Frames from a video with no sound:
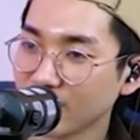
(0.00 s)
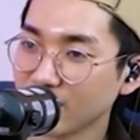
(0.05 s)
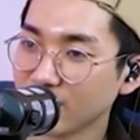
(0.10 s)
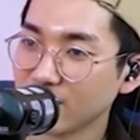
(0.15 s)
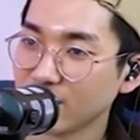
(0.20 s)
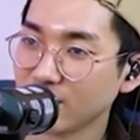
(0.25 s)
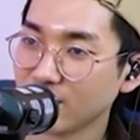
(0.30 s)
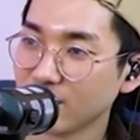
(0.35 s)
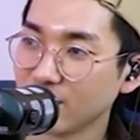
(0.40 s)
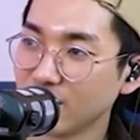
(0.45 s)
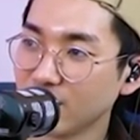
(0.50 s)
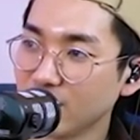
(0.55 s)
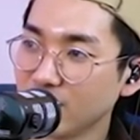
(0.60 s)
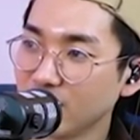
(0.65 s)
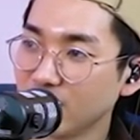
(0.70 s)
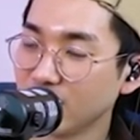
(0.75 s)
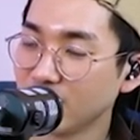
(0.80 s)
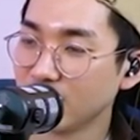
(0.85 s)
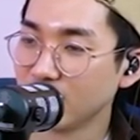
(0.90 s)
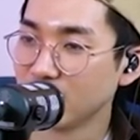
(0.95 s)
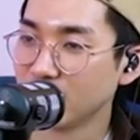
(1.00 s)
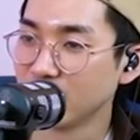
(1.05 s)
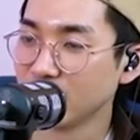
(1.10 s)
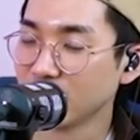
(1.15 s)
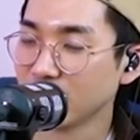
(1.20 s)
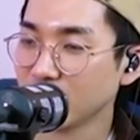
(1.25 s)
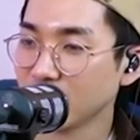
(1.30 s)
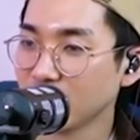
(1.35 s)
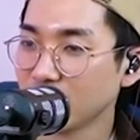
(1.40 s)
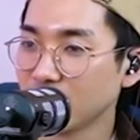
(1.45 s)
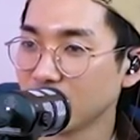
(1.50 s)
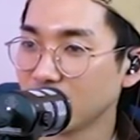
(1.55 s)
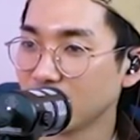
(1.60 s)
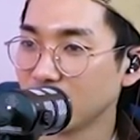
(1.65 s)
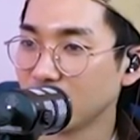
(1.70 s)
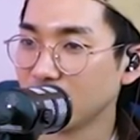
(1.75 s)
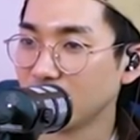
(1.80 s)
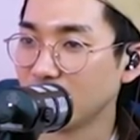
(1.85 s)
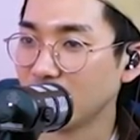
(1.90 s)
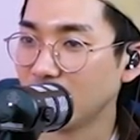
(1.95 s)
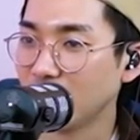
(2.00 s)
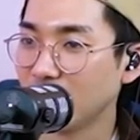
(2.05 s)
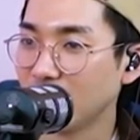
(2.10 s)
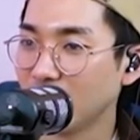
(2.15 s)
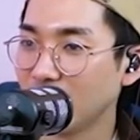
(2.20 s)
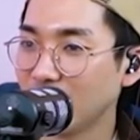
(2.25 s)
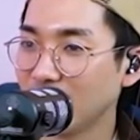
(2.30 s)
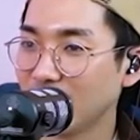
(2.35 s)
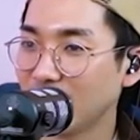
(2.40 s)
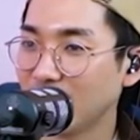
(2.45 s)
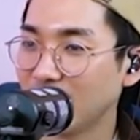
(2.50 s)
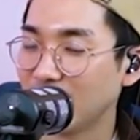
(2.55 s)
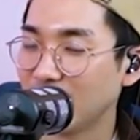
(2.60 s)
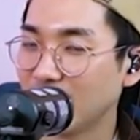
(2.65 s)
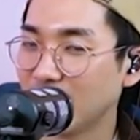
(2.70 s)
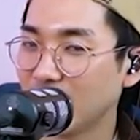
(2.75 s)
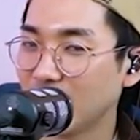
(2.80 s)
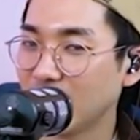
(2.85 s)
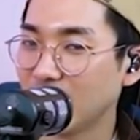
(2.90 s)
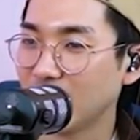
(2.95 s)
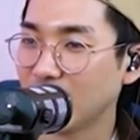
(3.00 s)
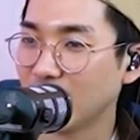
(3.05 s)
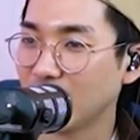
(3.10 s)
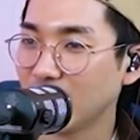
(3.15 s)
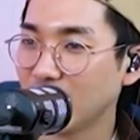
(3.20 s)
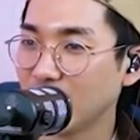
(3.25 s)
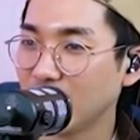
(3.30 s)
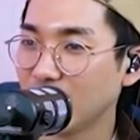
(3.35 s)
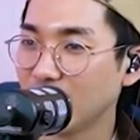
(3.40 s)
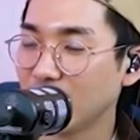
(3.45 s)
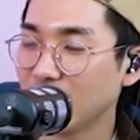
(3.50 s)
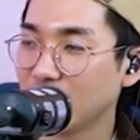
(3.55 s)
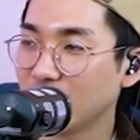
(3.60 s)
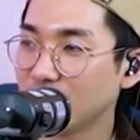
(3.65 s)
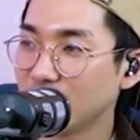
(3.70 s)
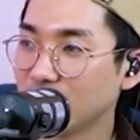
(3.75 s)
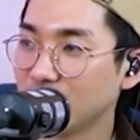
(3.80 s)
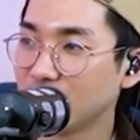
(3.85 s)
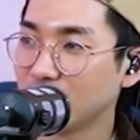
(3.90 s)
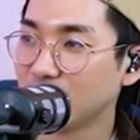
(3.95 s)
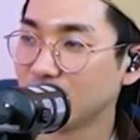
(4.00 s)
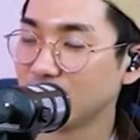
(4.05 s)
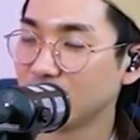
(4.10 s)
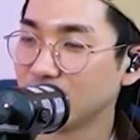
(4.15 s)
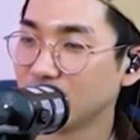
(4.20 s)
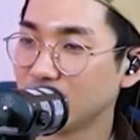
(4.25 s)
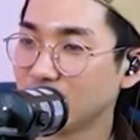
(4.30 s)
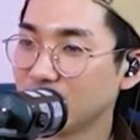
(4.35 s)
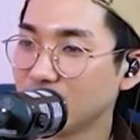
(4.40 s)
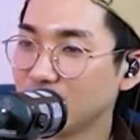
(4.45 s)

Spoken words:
(not speaking)